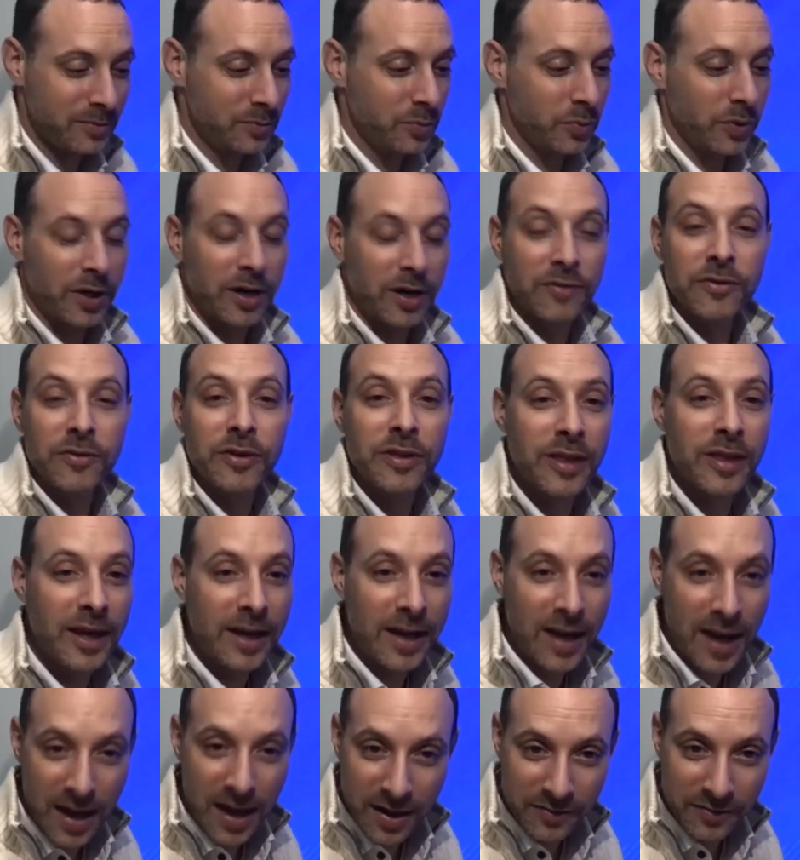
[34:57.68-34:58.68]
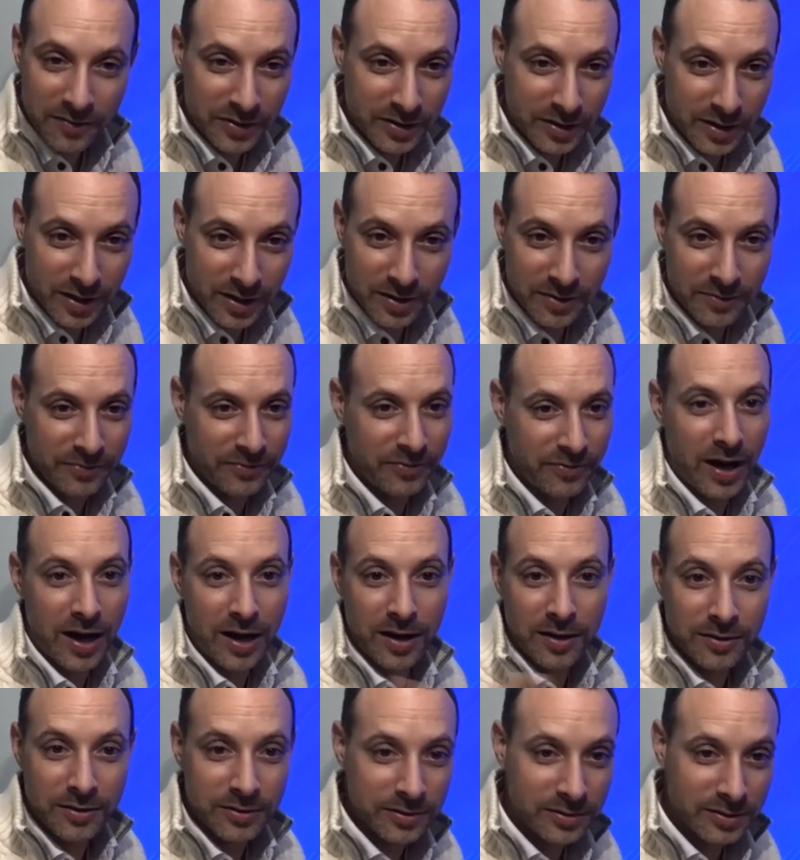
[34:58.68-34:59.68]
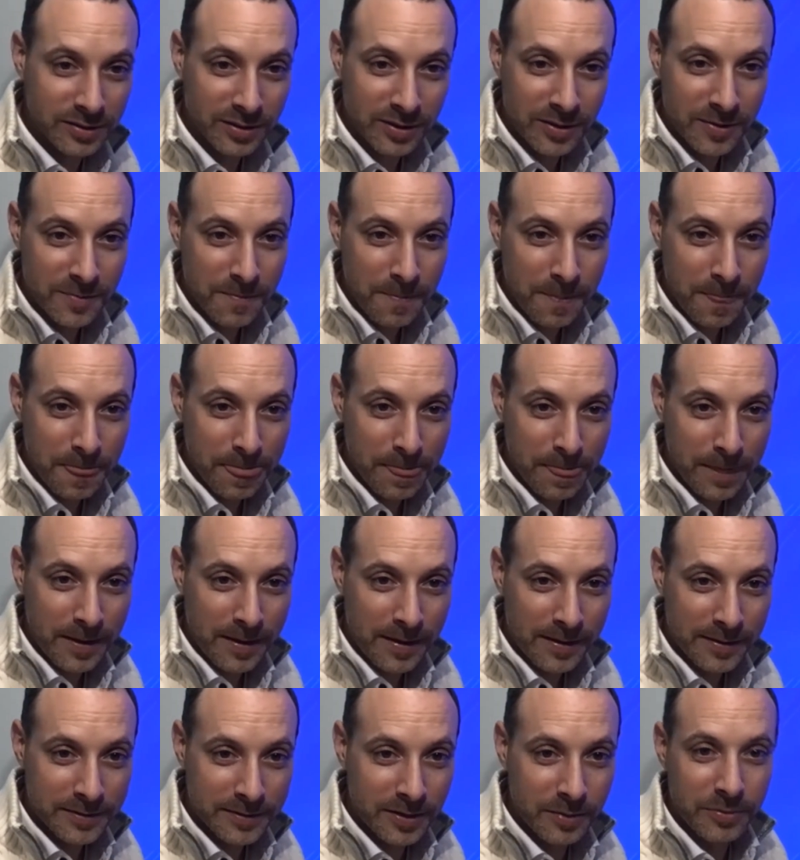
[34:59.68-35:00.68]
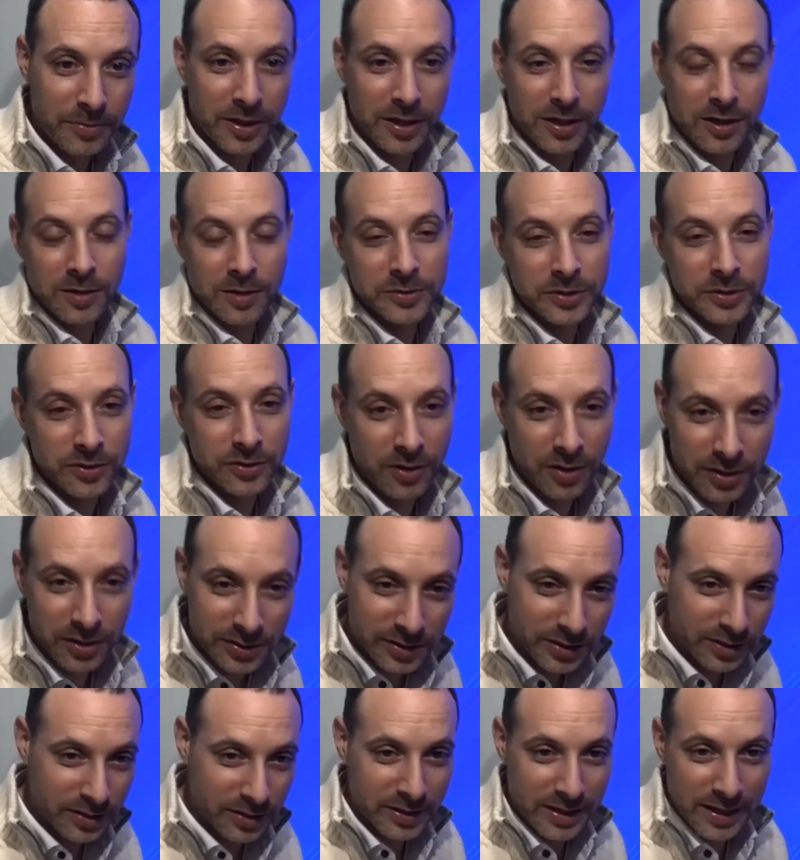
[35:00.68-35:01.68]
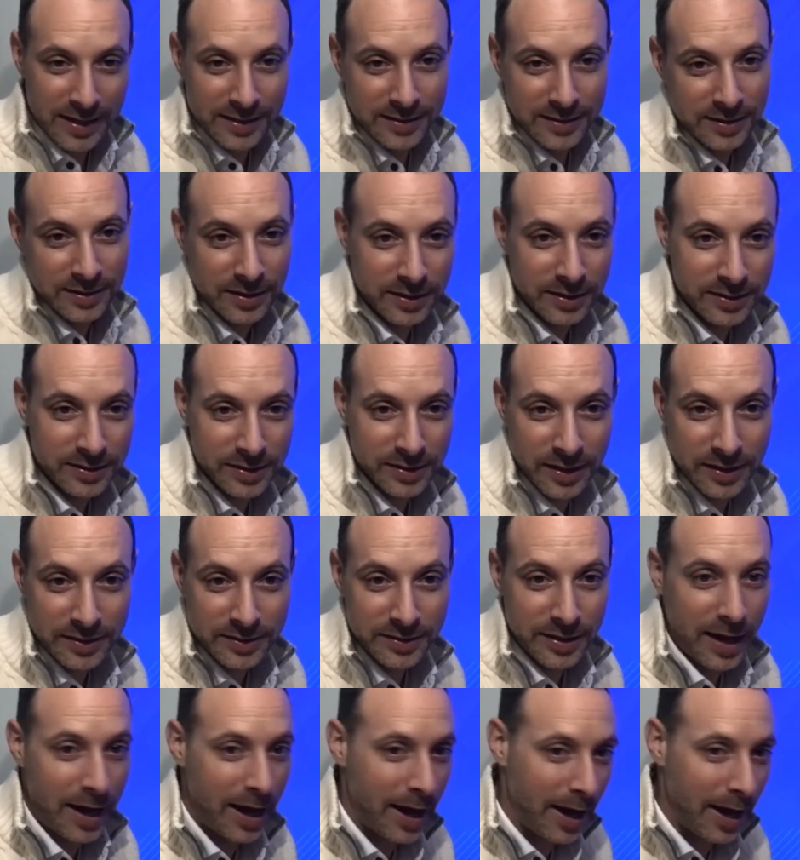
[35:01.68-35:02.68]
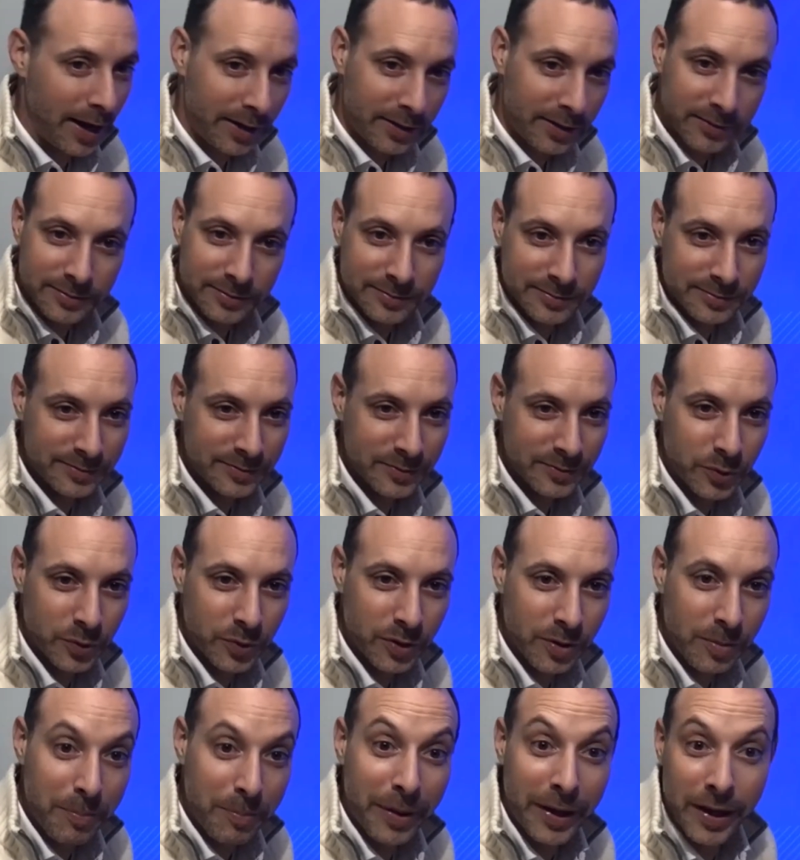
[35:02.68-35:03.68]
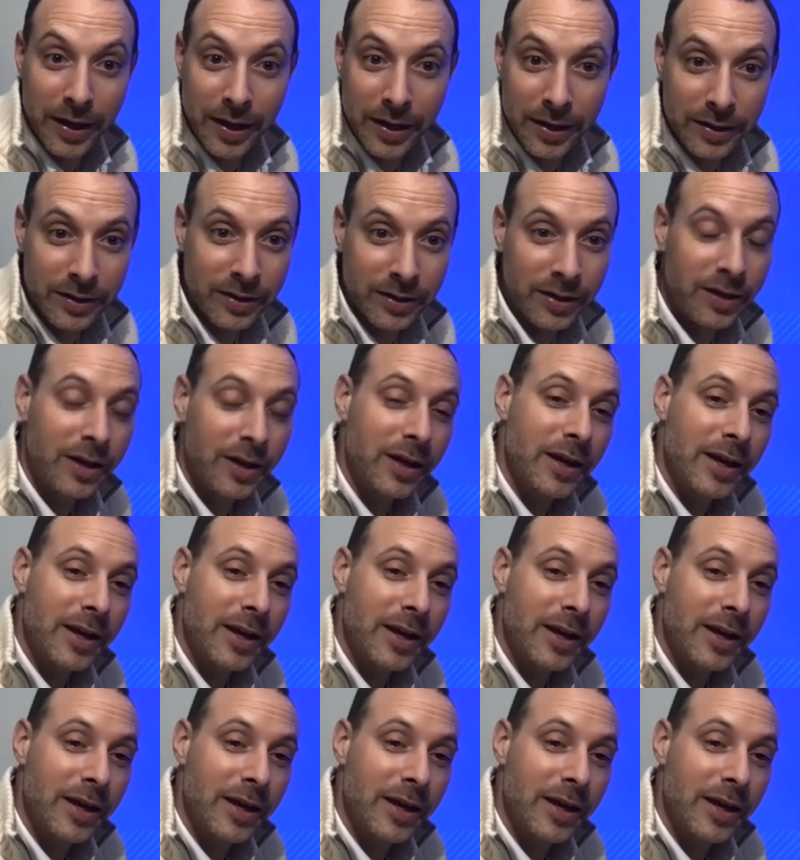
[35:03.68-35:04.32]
whatever they have in their files, something comes across their desk, let's say it's a hat or a pen,